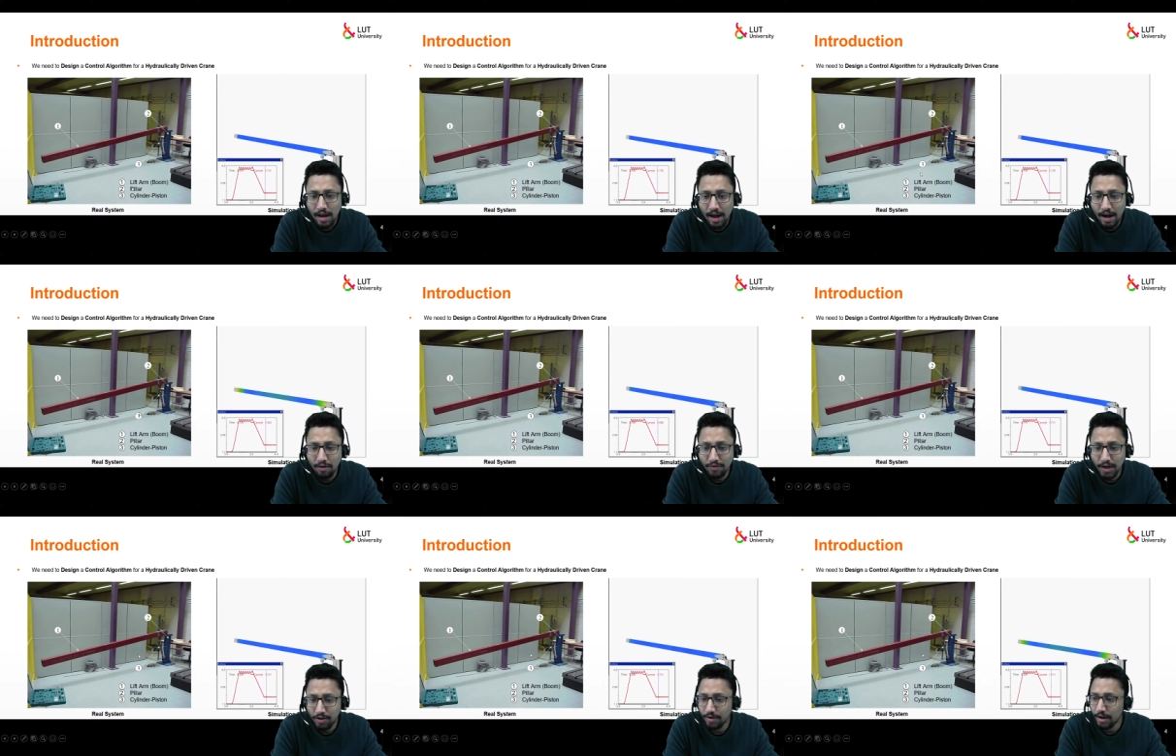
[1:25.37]
and we
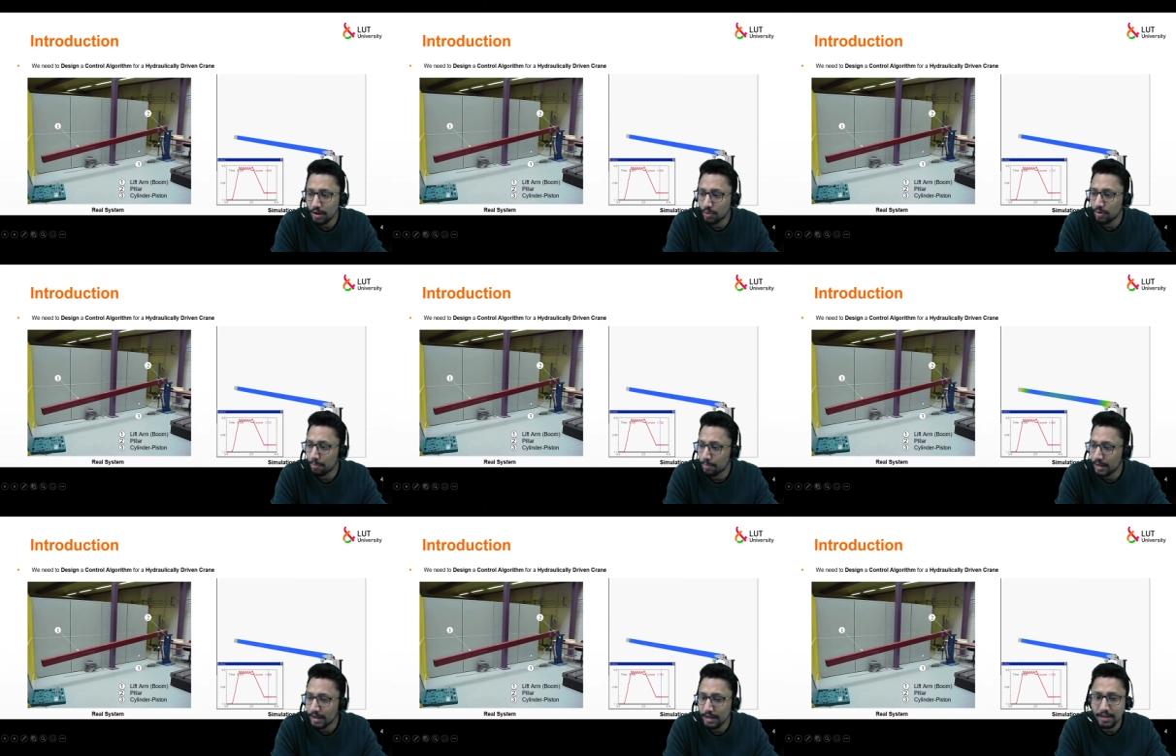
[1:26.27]
are trying to
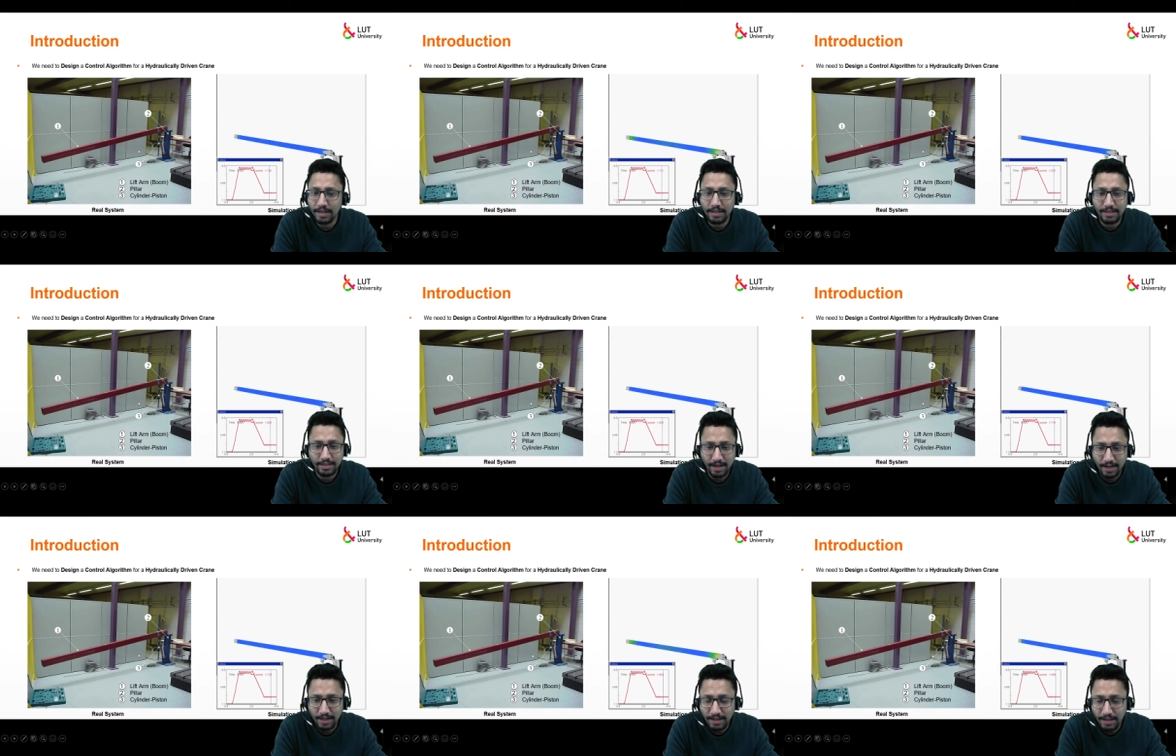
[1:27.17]
replicate
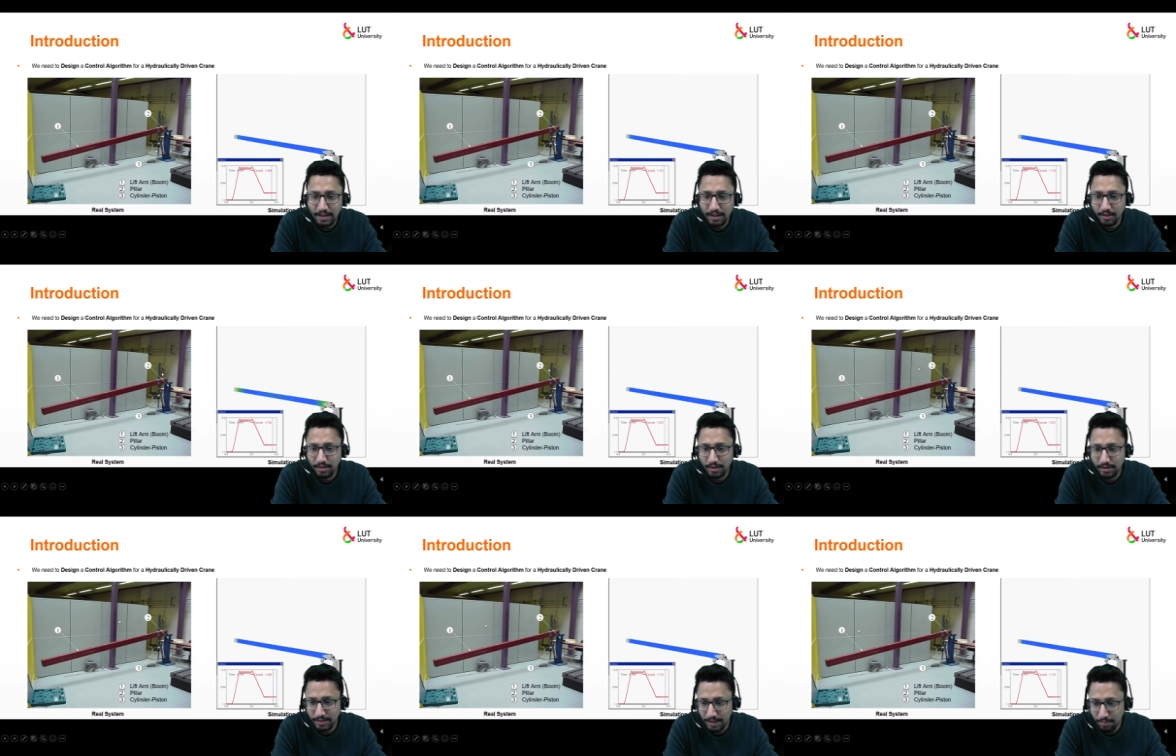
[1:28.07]
exactly the
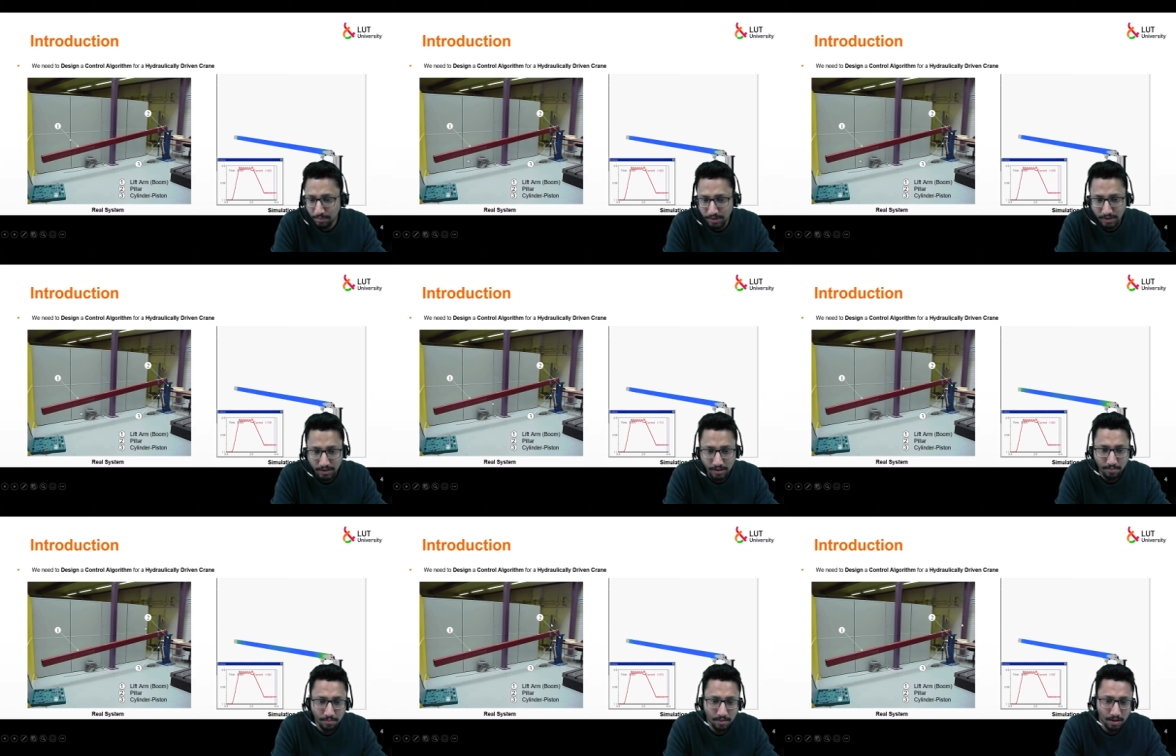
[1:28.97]
same
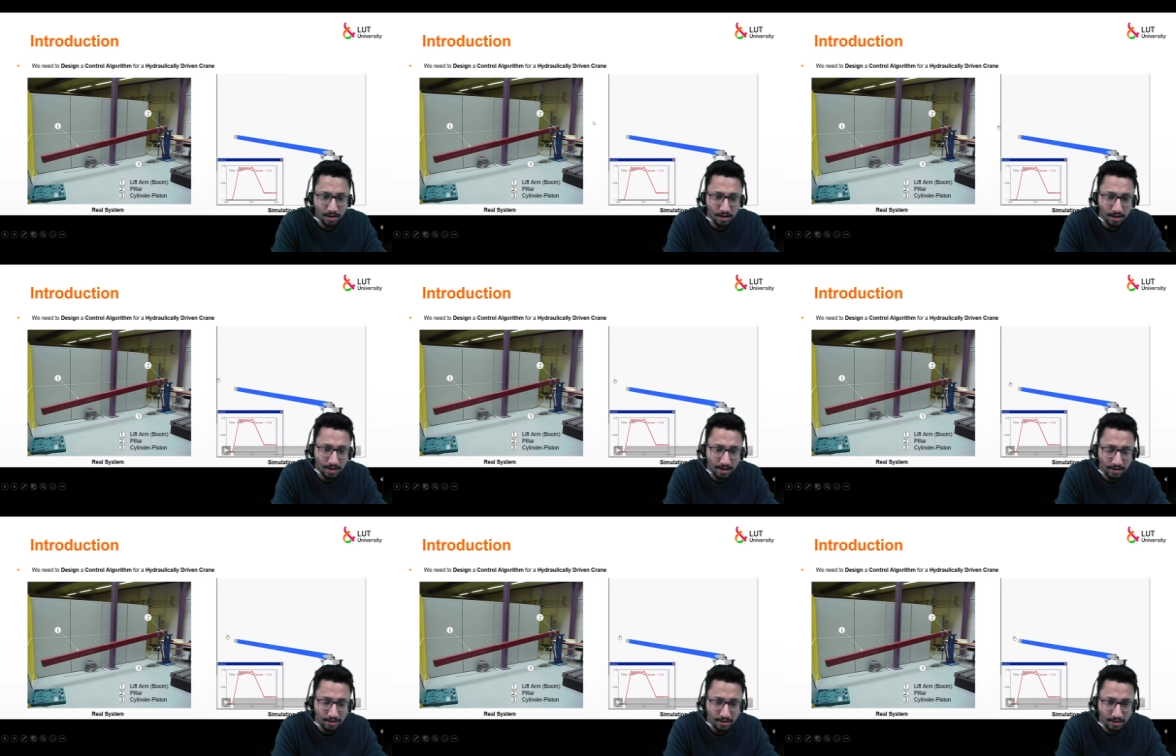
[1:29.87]
system uh,
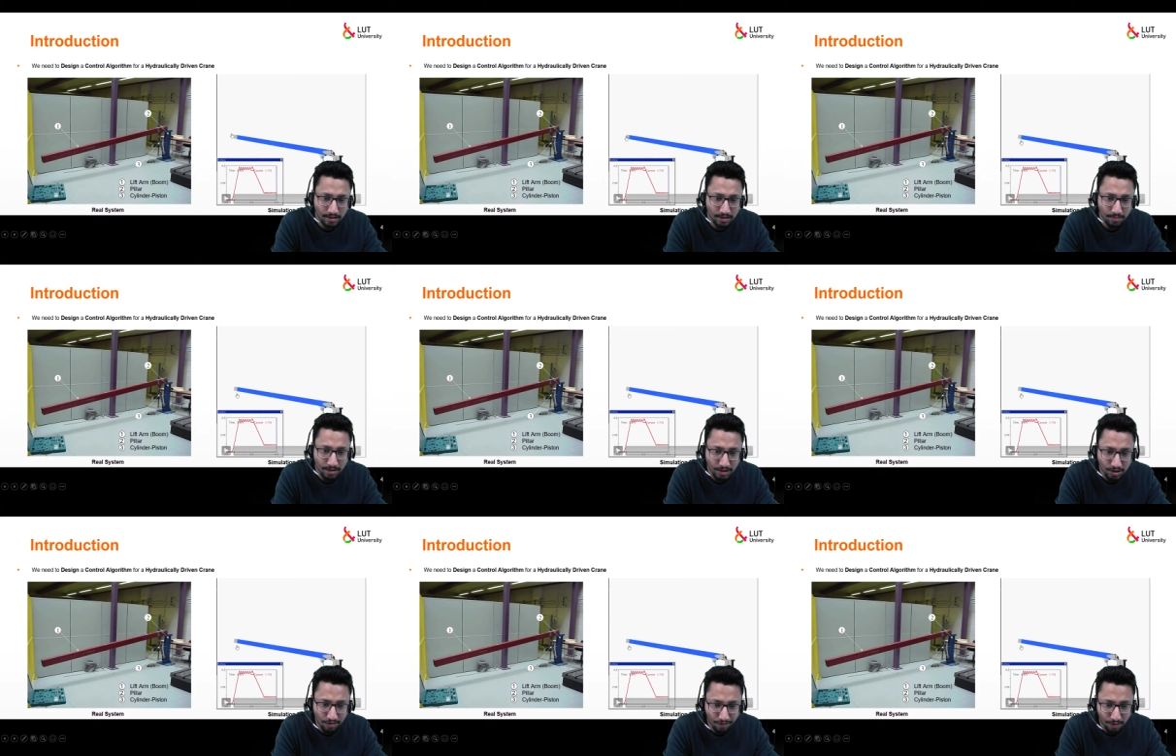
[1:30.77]
in this
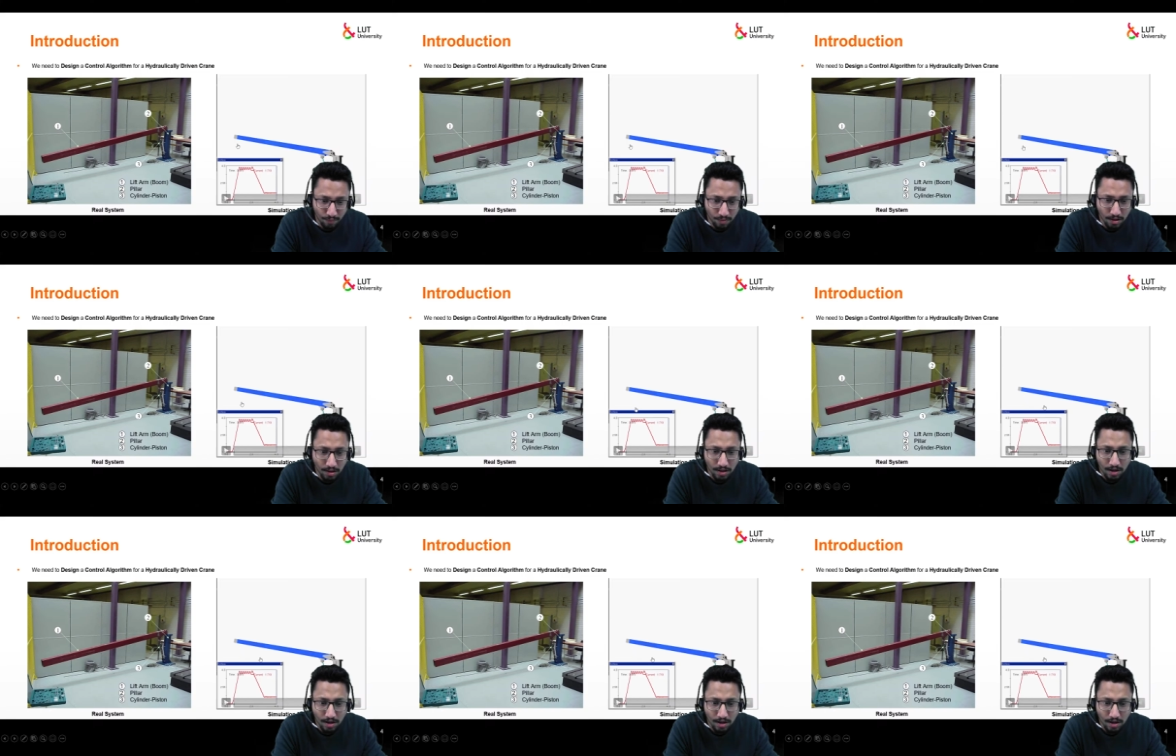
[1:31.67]
simulation framework.